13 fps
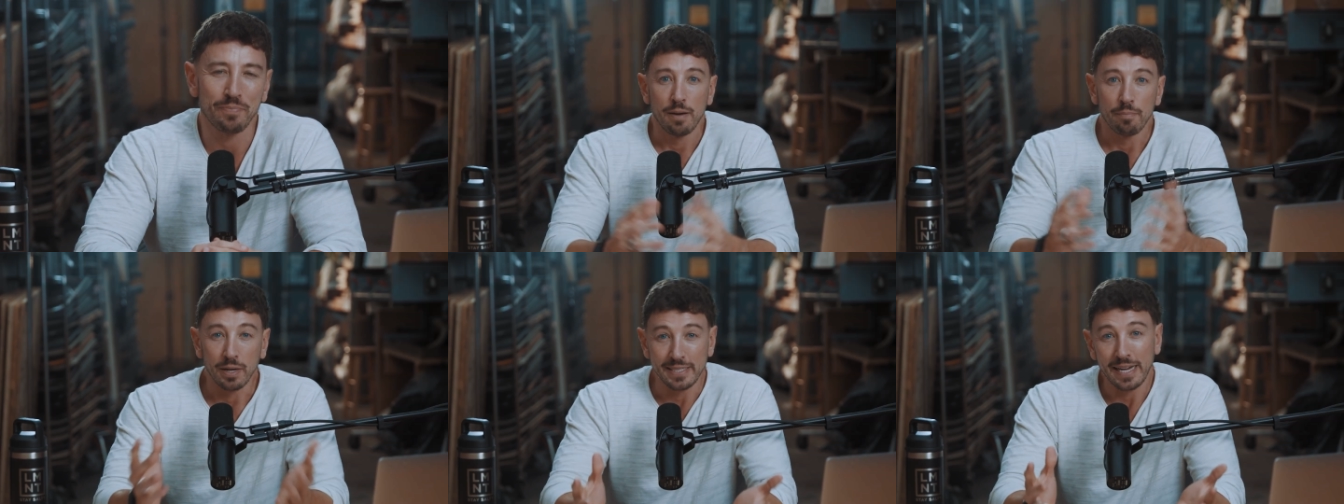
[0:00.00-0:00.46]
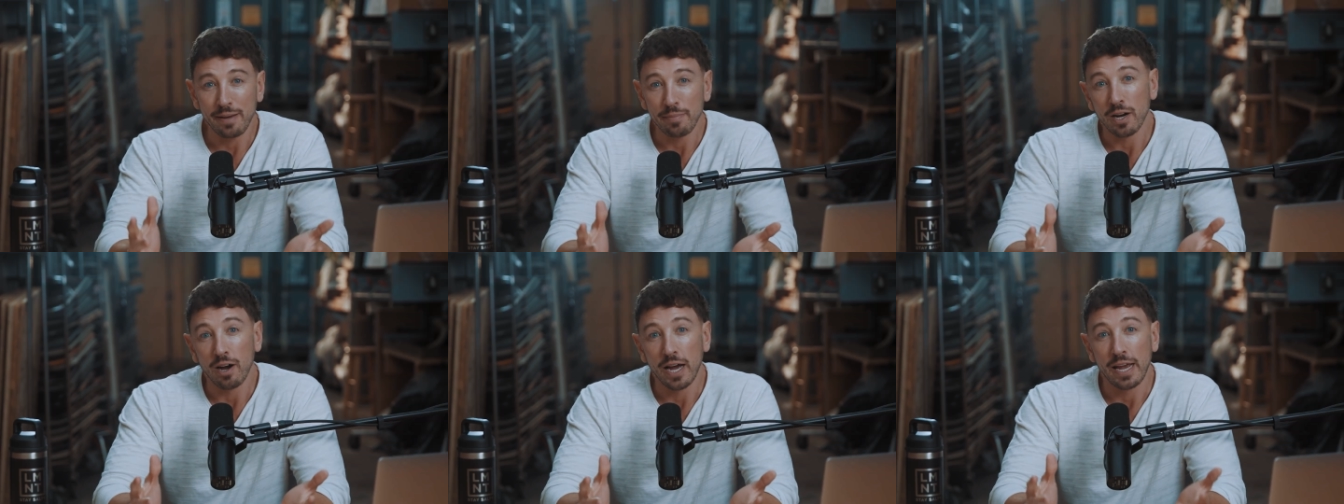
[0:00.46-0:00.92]
My team
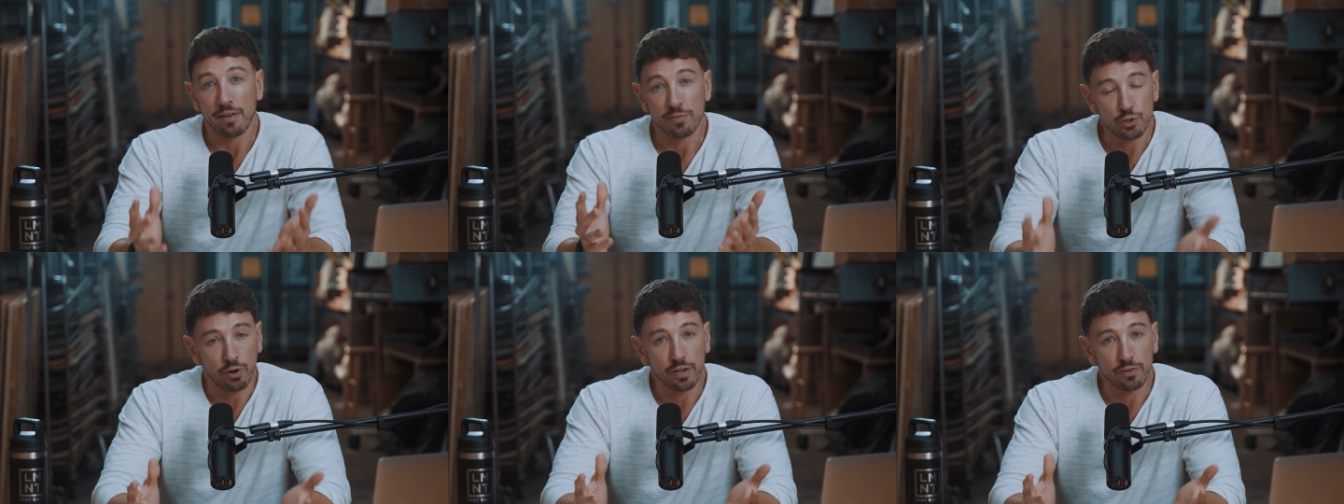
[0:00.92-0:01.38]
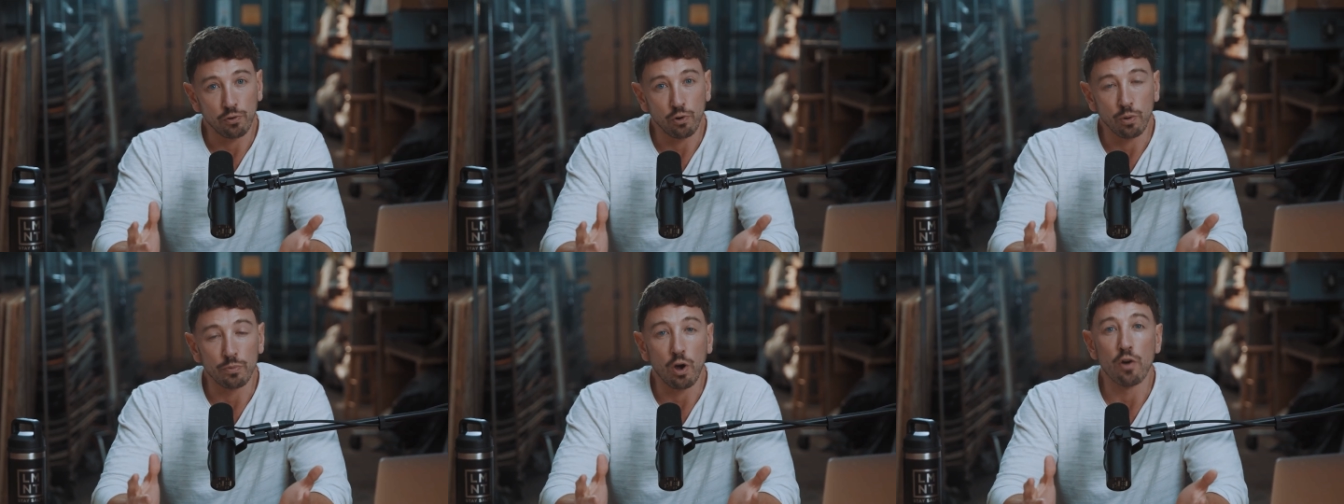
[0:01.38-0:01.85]
and I have
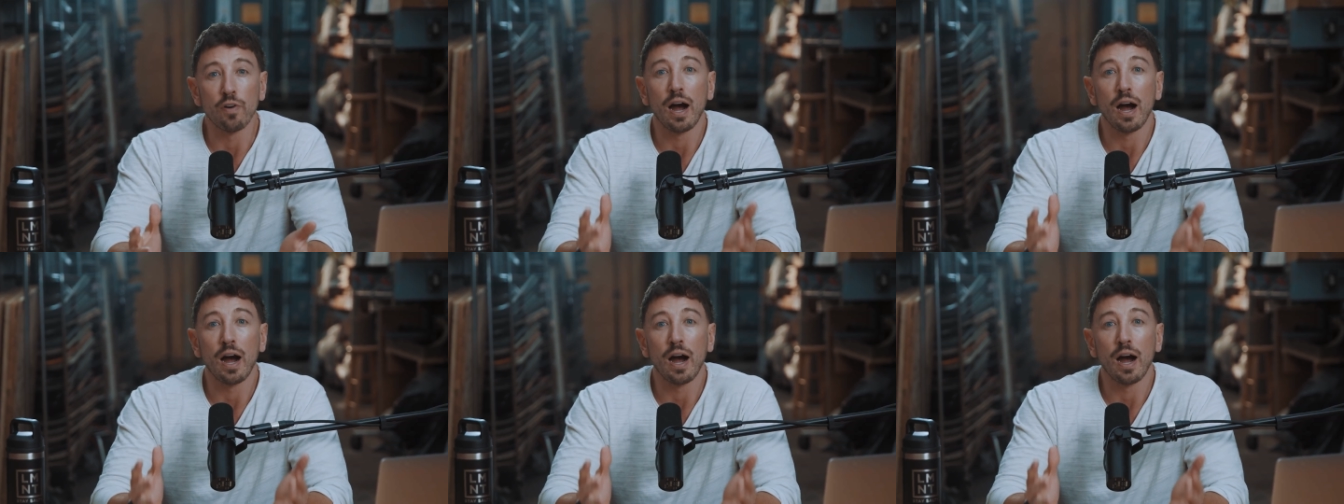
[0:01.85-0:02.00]
transformed over